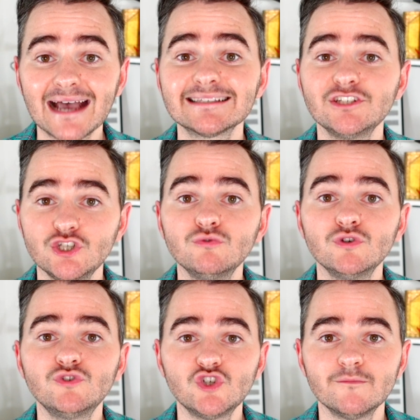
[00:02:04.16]
As a new
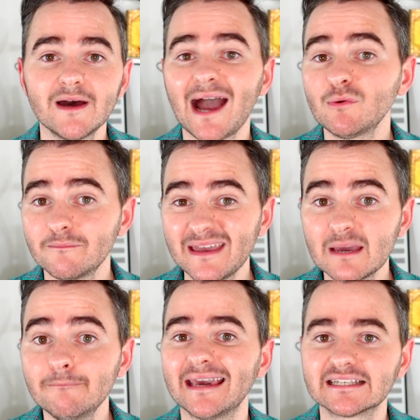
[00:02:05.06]
YouTuber, I would make
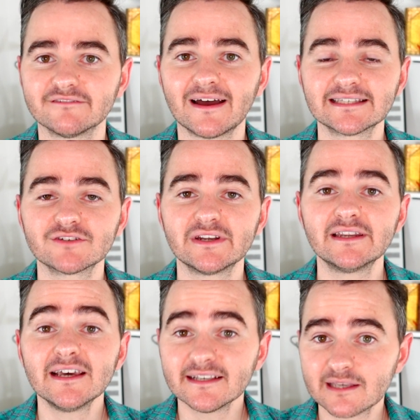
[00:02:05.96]
a mix of
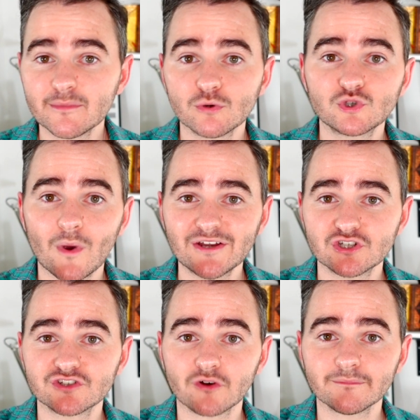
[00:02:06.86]
answering some of those
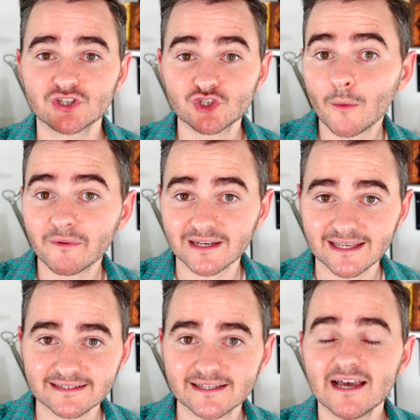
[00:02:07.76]
questions from the top of the
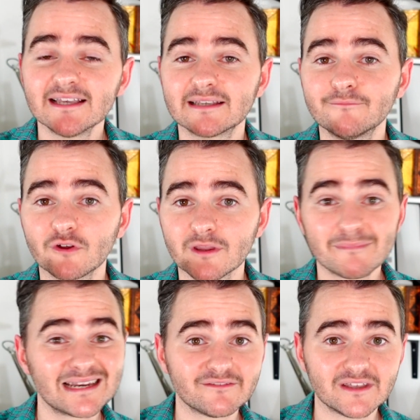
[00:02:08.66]
list, some from the
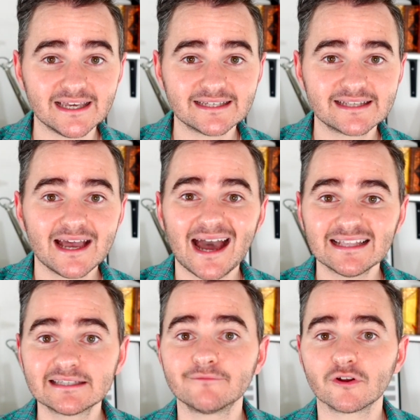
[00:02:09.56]
middle of the list,
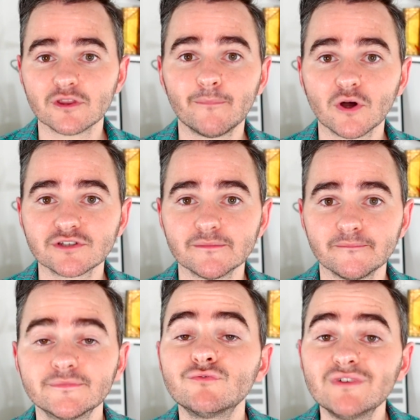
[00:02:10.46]
and some from the
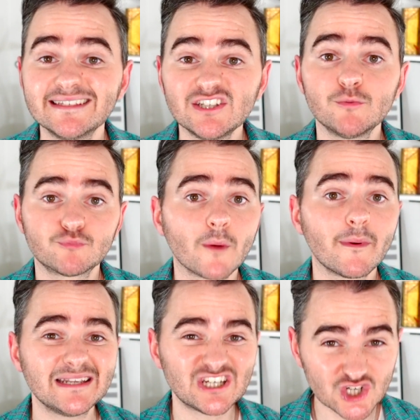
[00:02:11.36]
bottom. The reason you
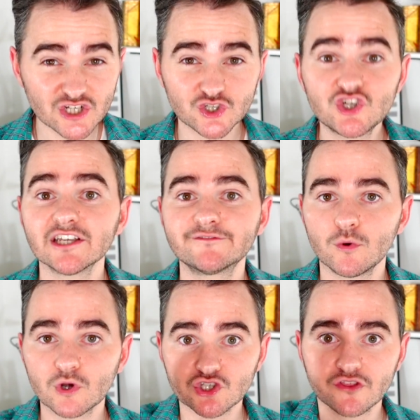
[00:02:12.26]
probably shouldn't just
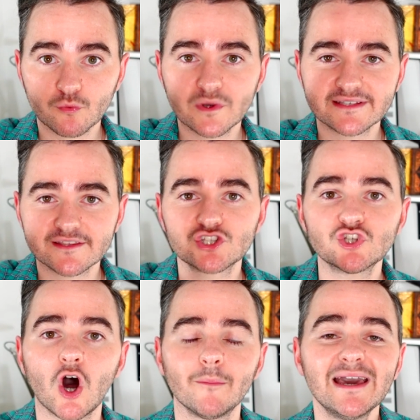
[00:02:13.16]
focus on the ones at the
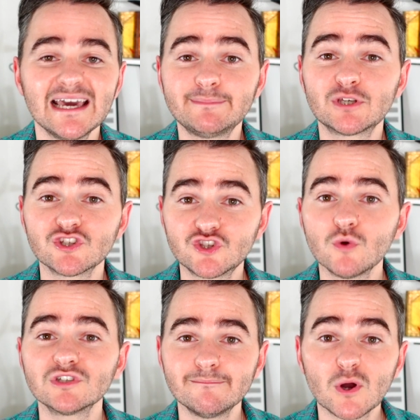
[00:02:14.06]
top is because
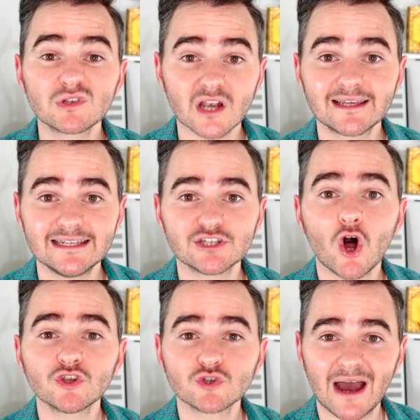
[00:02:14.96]
those are most likely to
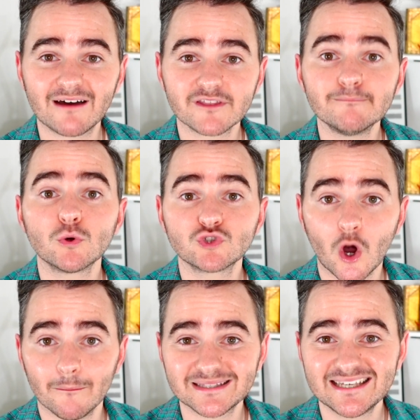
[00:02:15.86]
also have the most
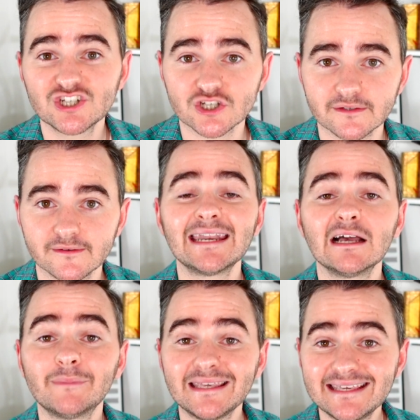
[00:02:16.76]
competition, and
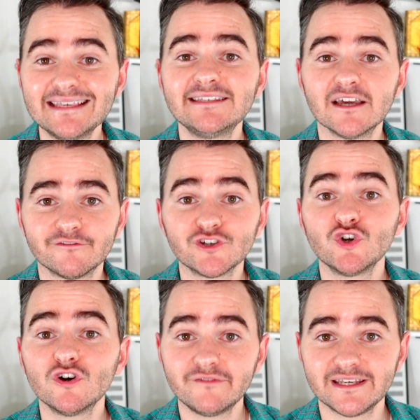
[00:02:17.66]
it'll be easier for
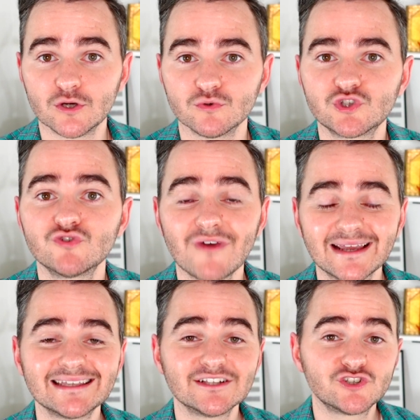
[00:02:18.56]
your videos to
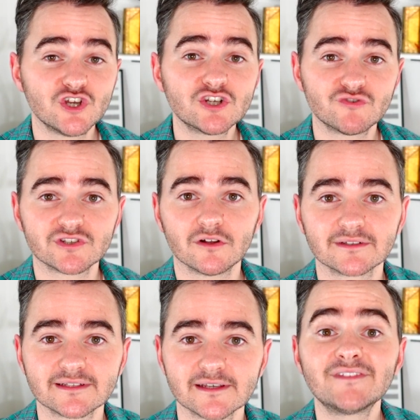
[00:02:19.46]
rank in search
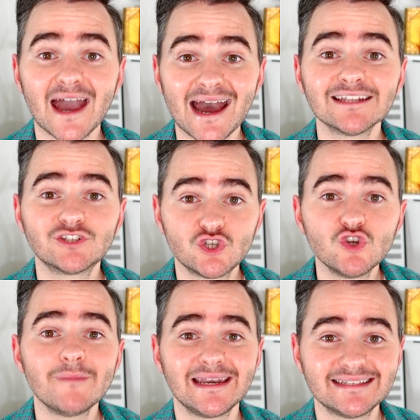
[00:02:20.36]
results if there aren't
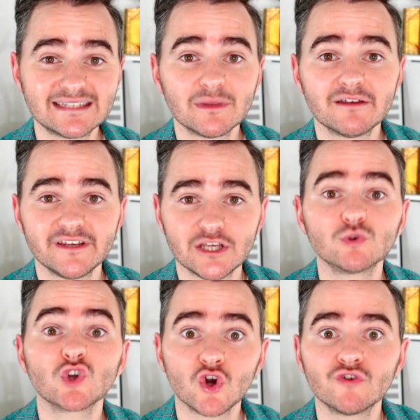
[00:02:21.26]
too many similar
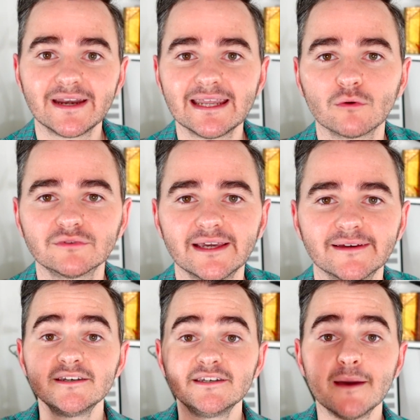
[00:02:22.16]
videos already out
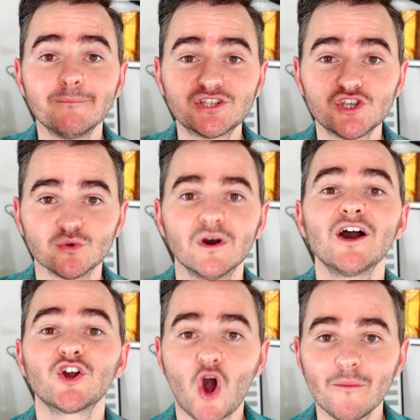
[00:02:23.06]
there. Number 2.
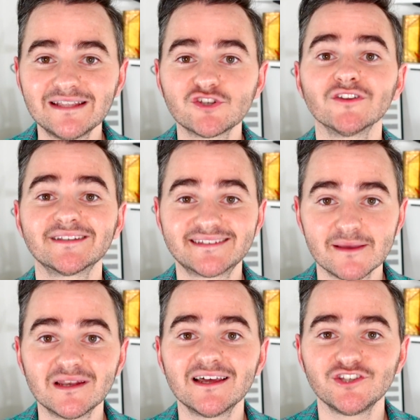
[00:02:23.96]
Comment on
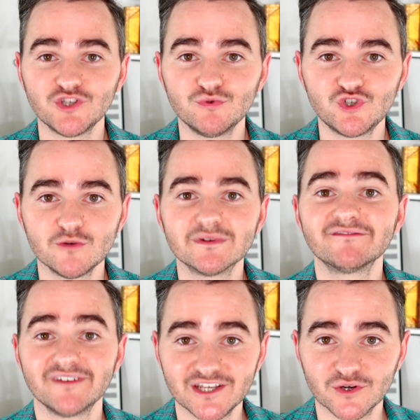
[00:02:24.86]
similar
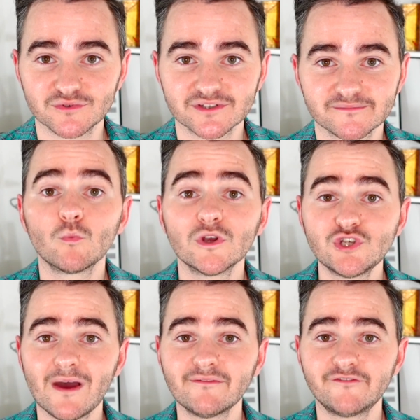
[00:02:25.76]
YouTubers' videos.
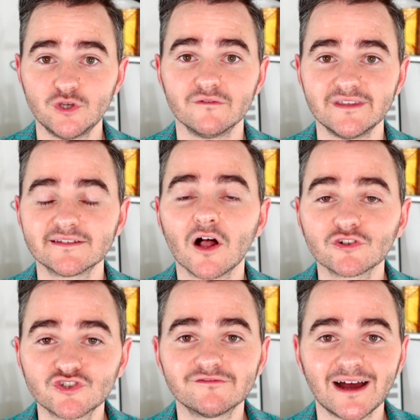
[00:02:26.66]
Once you have a few of these
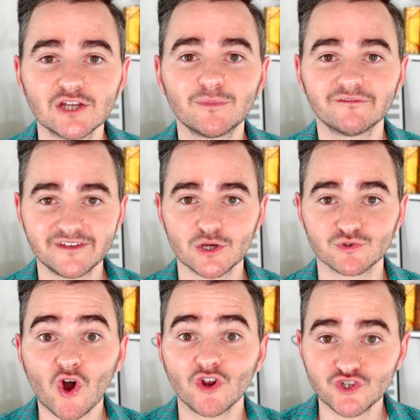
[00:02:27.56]
ultra valuable
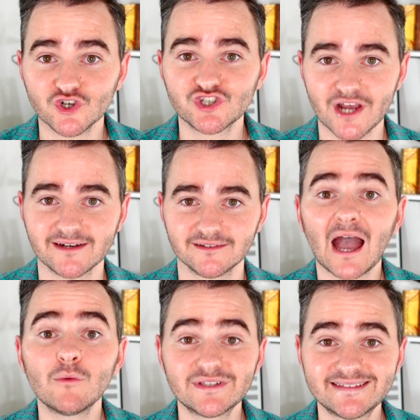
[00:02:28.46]
videos on your channel,
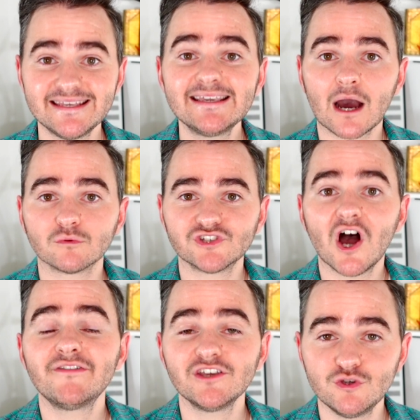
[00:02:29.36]
I would seek out
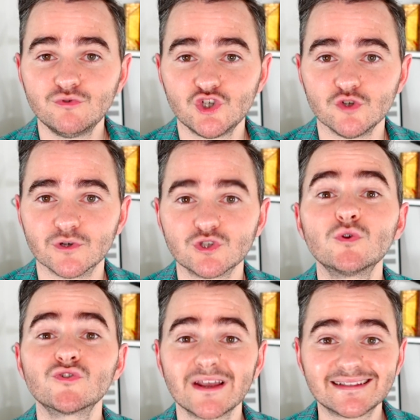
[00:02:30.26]
other YouTubers
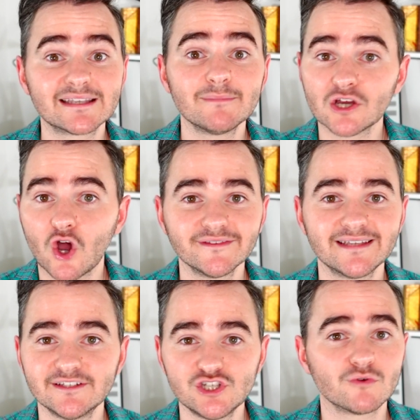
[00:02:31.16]
who create similar
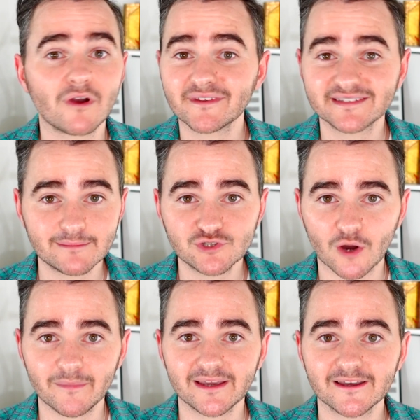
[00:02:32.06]
content to you around the same
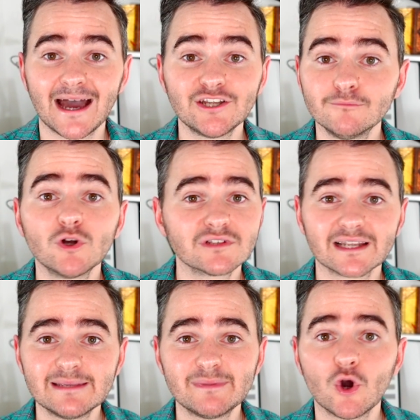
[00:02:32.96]
topic, and you'll most
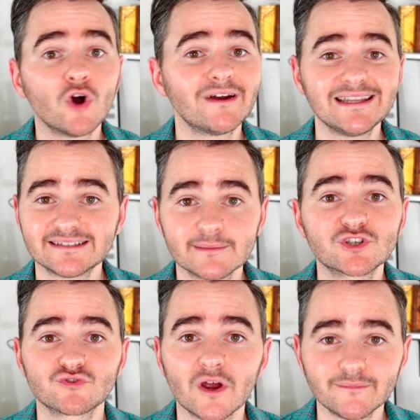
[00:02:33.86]
likely be already
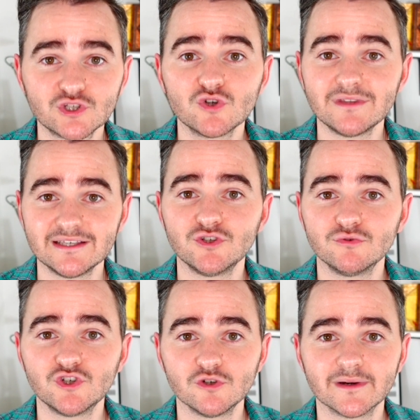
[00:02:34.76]
subscribed to these
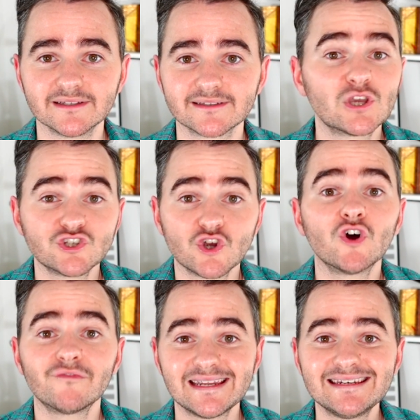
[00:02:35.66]
YouTubers because you're
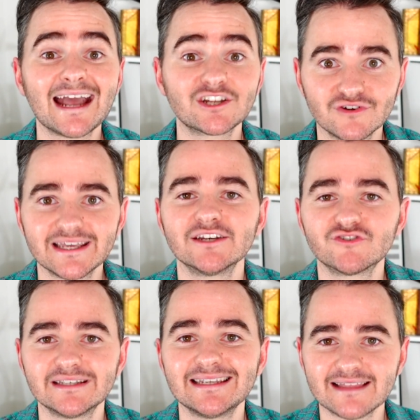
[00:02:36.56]
already naturally
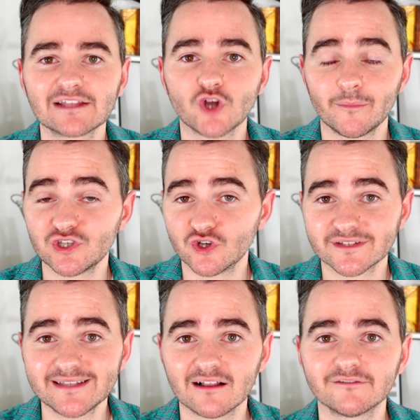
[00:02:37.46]
interested in that topic
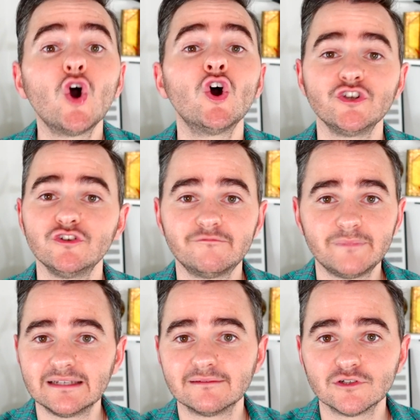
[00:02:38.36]
yourself, or you've
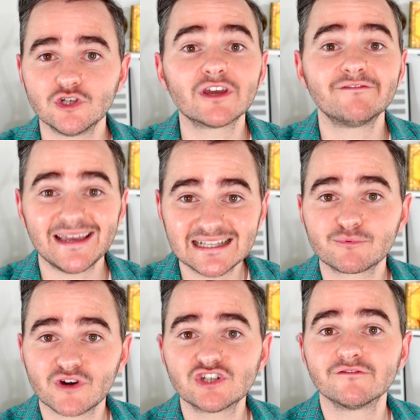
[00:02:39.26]
been looking for
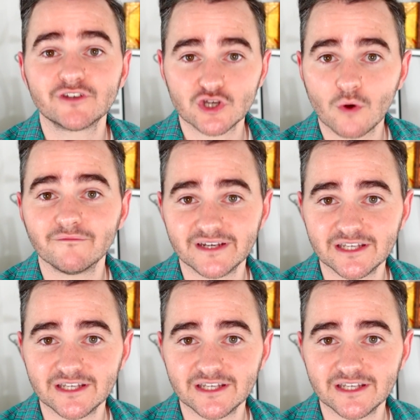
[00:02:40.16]
inspiration for your own